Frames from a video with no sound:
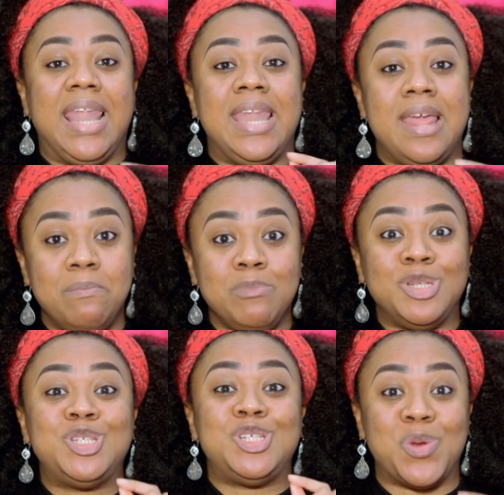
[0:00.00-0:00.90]
Let me
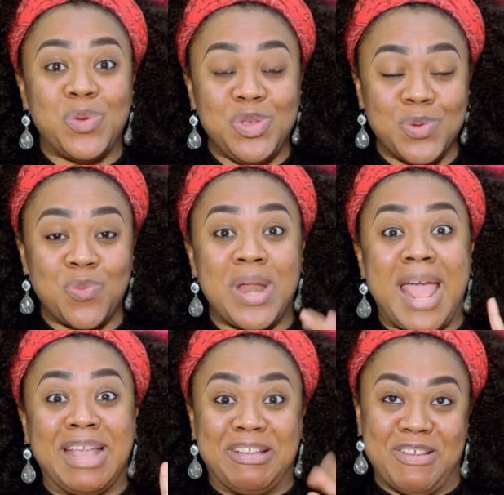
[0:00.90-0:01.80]
show you what
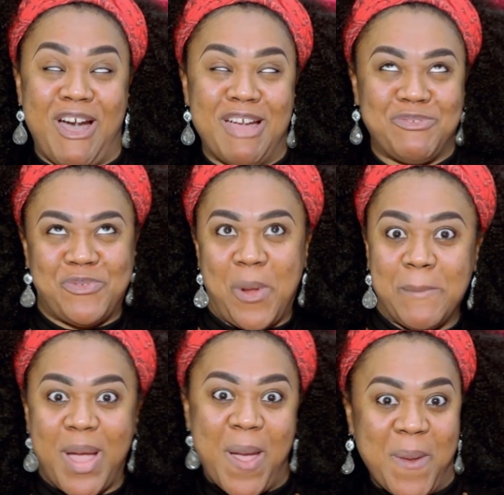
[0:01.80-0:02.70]
I got
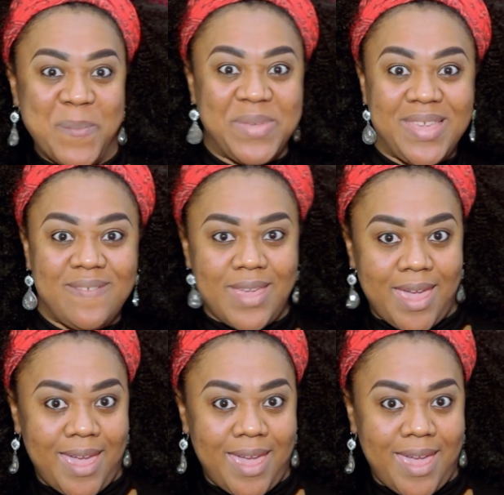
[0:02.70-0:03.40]
from OPV.